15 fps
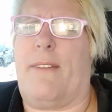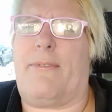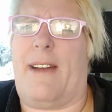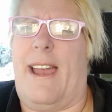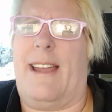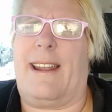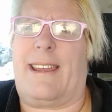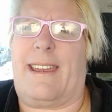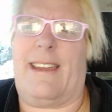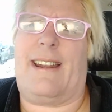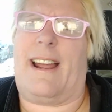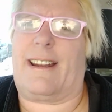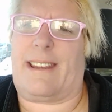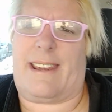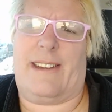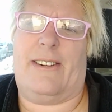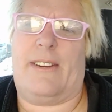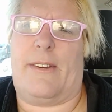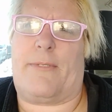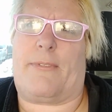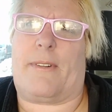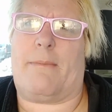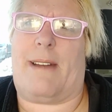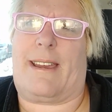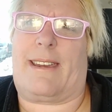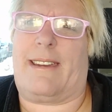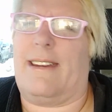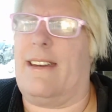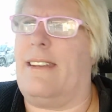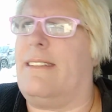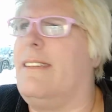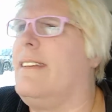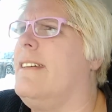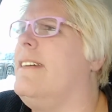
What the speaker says: if I had a kid, I'd kill you for my kid.